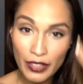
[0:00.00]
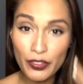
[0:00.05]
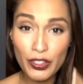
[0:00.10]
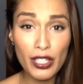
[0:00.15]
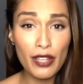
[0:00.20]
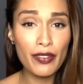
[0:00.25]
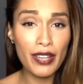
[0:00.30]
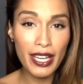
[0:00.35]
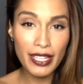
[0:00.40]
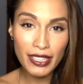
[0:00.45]
If
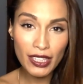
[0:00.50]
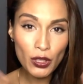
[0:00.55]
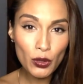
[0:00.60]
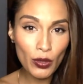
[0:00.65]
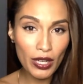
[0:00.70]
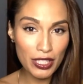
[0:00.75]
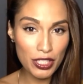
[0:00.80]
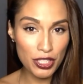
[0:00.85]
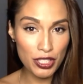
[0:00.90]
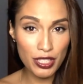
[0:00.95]
you have any
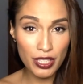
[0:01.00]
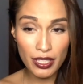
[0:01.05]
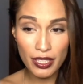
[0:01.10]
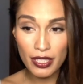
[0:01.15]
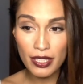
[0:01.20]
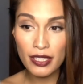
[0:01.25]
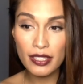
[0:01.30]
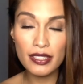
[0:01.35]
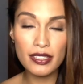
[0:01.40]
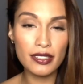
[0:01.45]

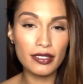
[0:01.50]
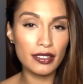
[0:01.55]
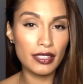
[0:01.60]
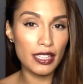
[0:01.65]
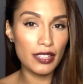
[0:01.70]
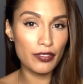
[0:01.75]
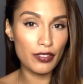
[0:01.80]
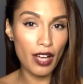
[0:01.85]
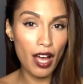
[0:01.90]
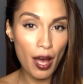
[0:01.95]
questions,
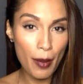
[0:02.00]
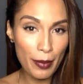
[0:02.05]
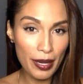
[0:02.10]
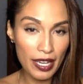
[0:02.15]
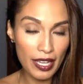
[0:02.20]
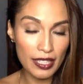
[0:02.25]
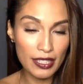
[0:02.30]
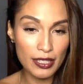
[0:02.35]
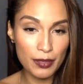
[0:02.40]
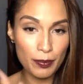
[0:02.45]
leave
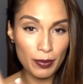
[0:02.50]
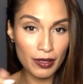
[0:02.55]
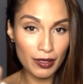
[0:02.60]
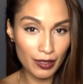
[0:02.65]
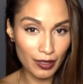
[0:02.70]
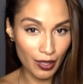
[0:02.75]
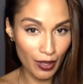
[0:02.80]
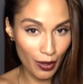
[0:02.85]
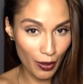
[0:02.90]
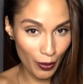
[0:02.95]
comments
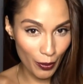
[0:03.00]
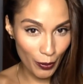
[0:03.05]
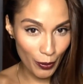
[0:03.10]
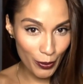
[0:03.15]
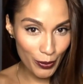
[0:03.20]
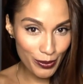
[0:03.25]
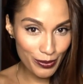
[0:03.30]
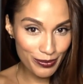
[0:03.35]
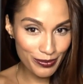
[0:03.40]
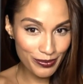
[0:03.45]

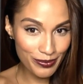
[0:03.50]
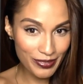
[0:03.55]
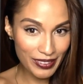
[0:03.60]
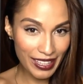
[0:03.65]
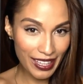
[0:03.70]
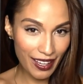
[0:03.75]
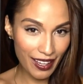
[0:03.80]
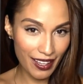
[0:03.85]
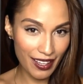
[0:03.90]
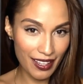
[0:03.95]
below.
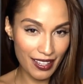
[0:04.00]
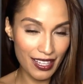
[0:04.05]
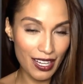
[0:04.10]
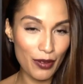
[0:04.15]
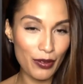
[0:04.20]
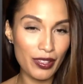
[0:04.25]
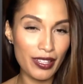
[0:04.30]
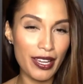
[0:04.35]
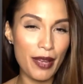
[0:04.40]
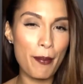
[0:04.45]
And I
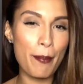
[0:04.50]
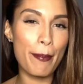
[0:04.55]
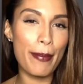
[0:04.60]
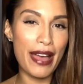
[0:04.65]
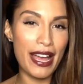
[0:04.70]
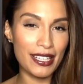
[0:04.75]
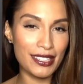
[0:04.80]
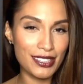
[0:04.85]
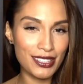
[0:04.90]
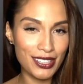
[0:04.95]
will get
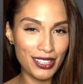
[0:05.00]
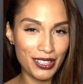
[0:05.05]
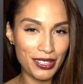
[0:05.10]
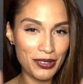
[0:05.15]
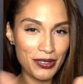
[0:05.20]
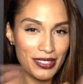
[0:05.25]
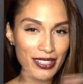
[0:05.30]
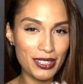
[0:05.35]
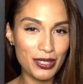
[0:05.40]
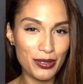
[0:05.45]
back to
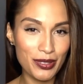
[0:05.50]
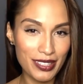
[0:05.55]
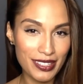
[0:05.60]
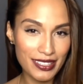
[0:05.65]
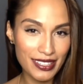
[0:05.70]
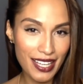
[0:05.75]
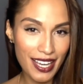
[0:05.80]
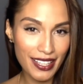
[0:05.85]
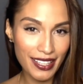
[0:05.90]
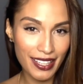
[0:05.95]
you as soon
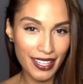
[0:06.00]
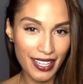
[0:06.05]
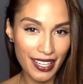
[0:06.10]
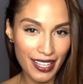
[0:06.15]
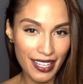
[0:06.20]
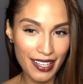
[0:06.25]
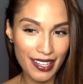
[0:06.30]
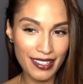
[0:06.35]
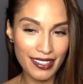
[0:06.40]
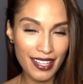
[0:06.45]
as I
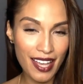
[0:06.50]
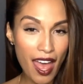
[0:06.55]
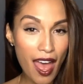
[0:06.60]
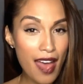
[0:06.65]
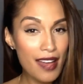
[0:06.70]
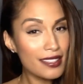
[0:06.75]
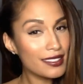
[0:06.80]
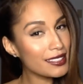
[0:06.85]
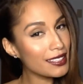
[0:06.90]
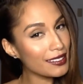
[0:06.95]
can.
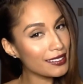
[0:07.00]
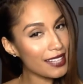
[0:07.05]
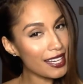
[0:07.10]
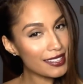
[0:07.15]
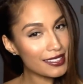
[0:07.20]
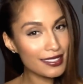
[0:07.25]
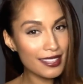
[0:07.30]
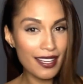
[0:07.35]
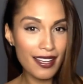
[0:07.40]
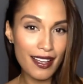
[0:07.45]
Till
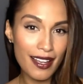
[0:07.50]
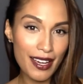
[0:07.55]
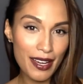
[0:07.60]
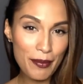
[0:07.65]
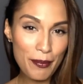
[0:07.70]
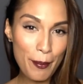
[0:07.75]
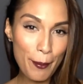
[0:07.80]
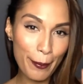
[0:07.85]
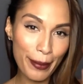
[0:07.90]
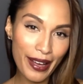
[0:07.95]
next
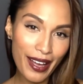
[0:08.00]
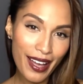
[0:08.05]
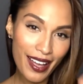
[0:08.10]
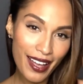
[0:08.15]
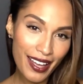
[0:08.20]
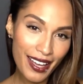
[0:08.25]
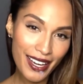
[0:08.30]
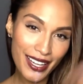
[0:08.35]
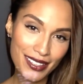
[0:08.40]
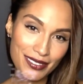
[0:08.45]
time,
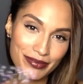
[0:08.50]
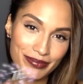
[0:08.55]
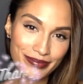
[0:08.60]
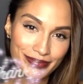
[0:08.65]
bye.